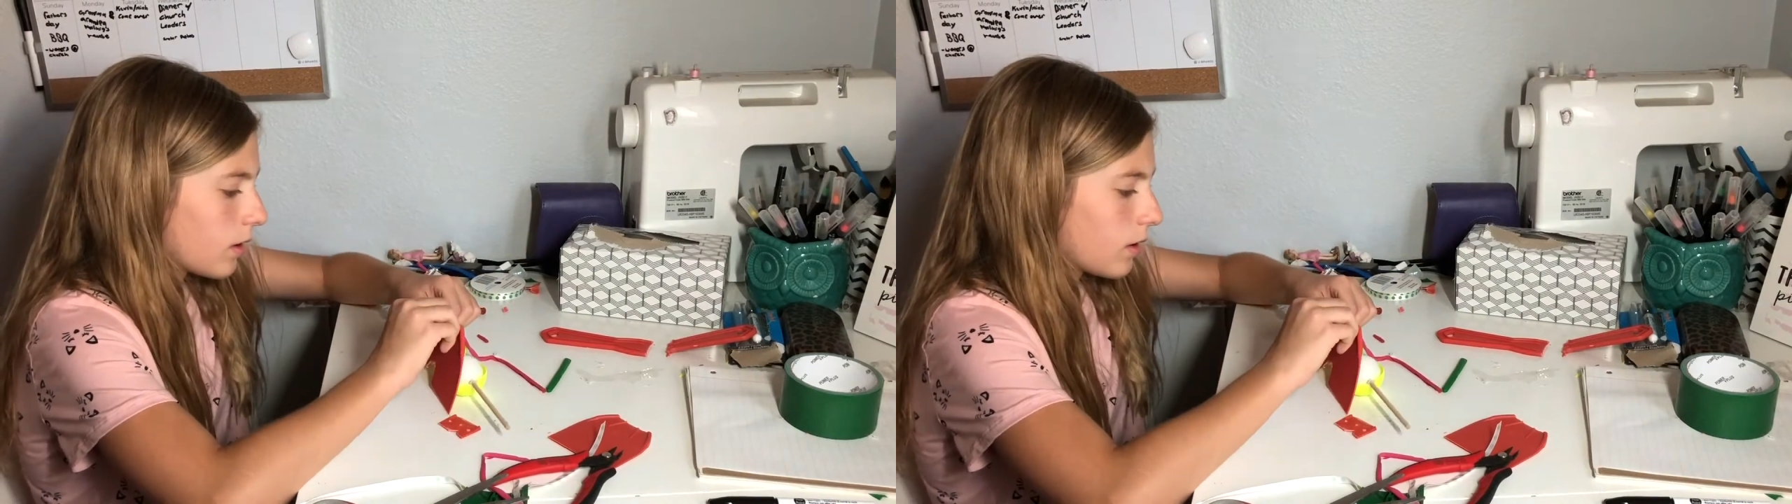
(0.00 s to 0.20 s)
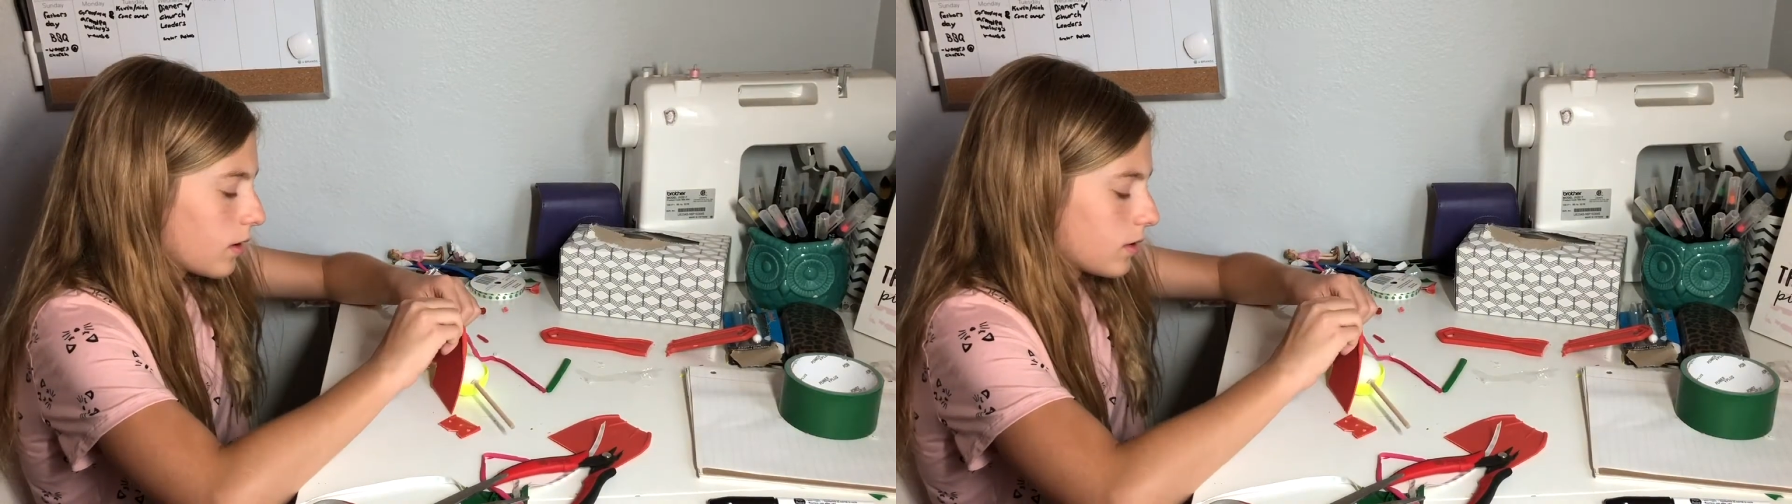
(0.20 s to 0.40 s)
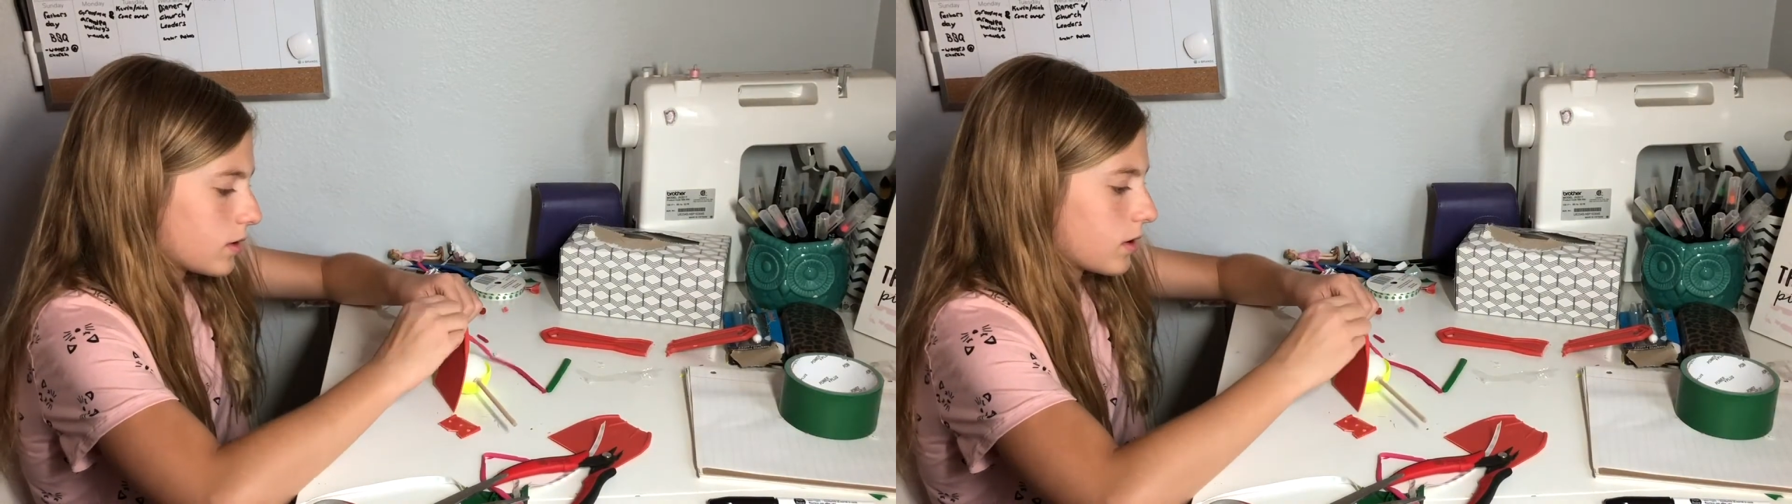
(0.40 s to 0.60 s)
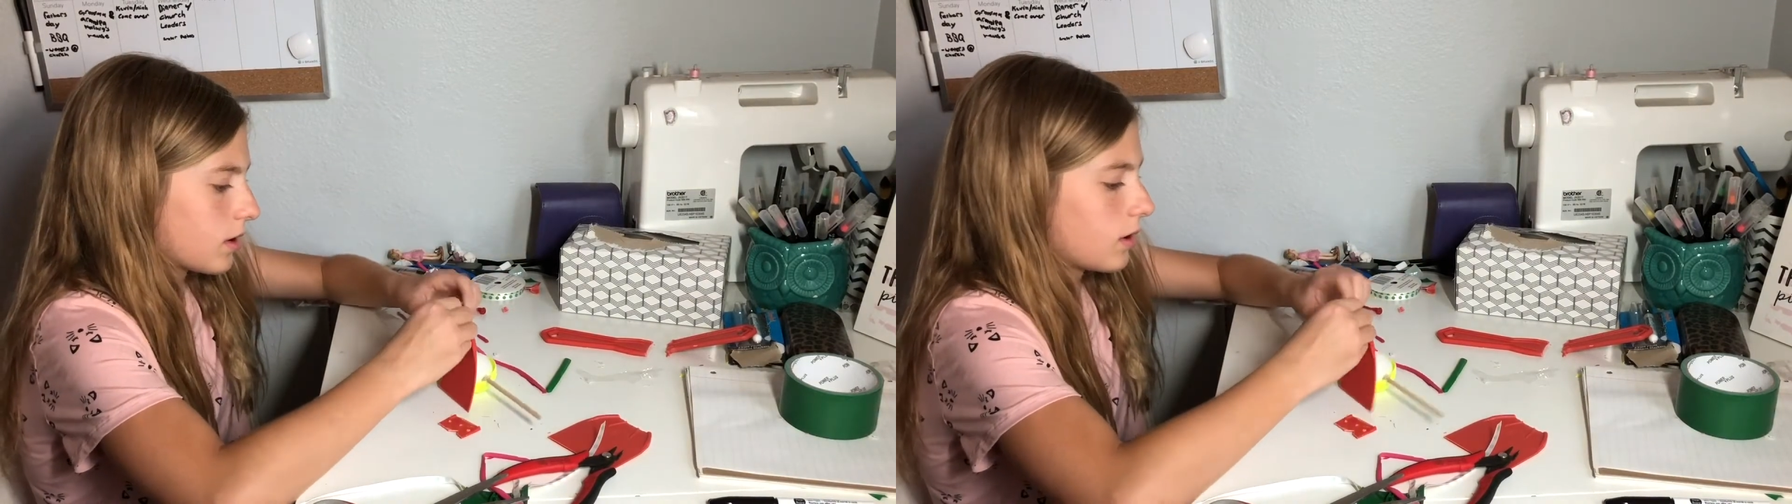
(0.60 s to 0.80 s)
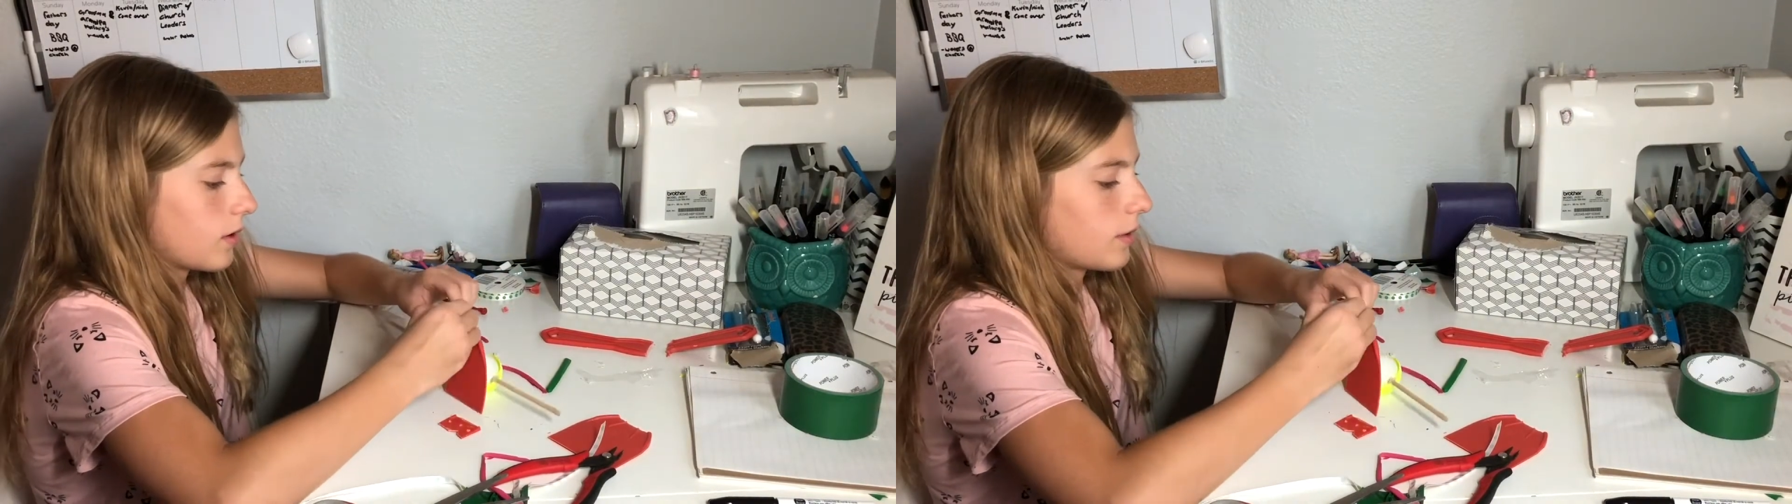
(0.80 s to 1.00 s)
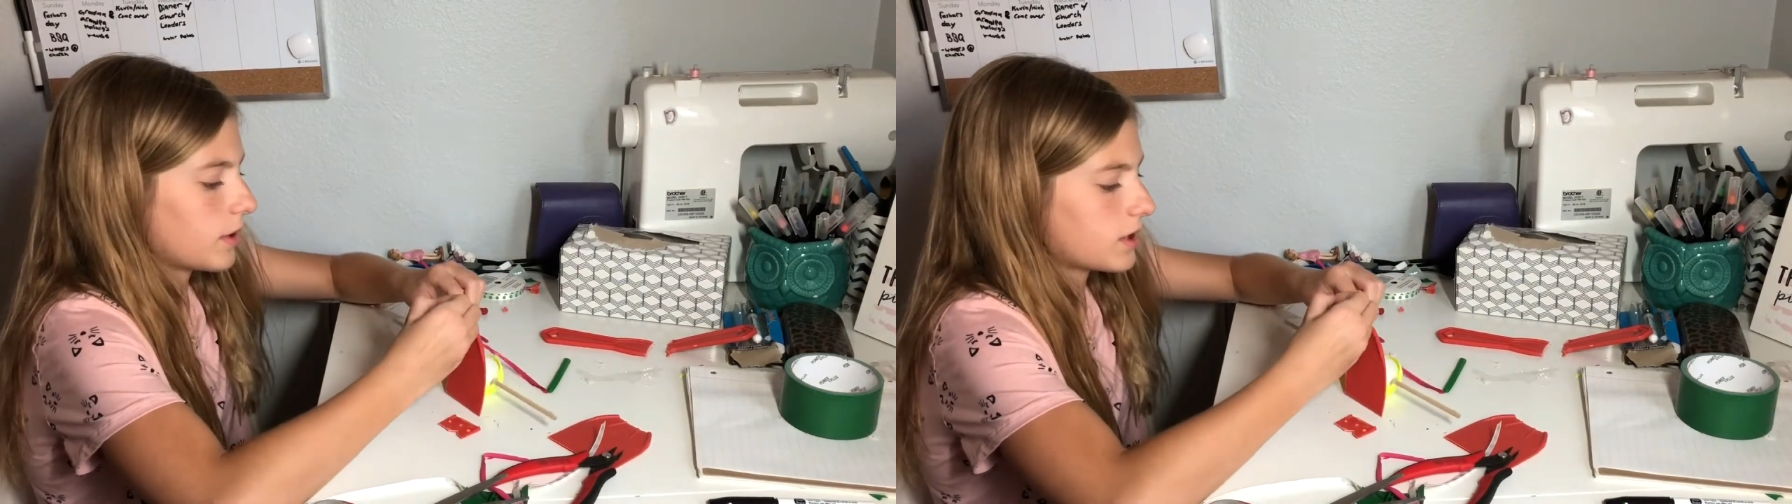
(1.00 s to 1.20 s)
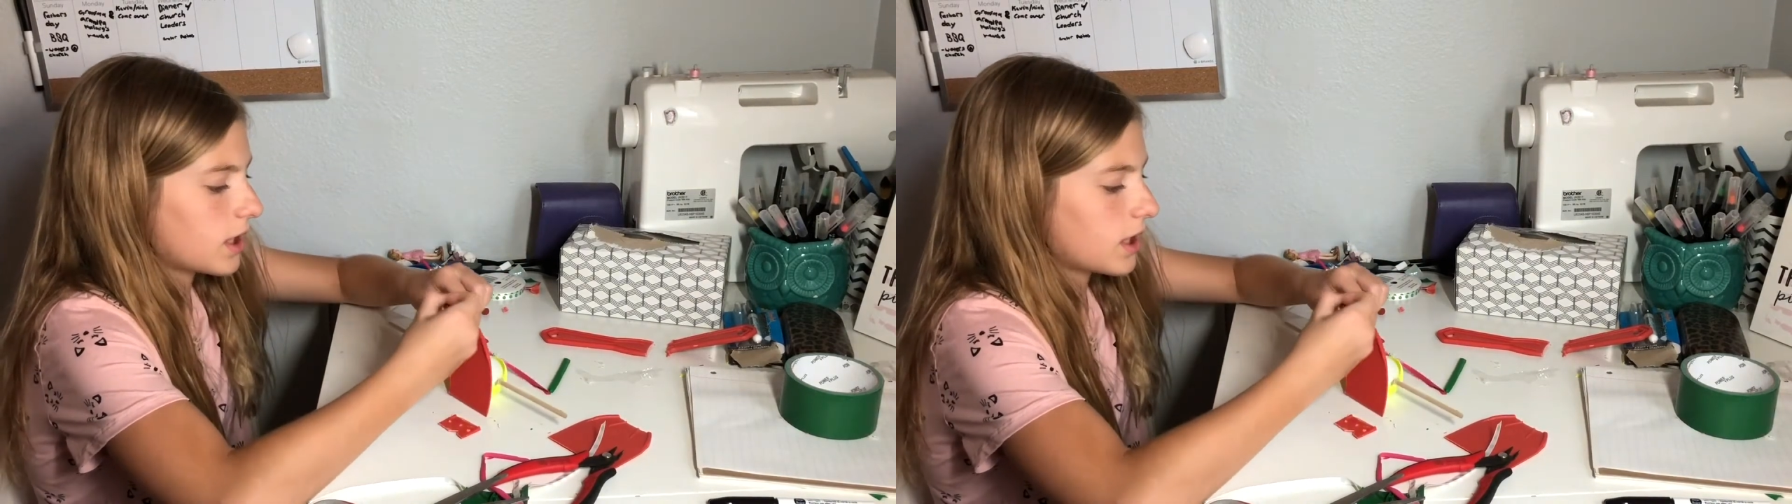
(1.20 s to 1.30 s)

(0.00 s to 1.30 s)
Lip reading: So I'm going to tie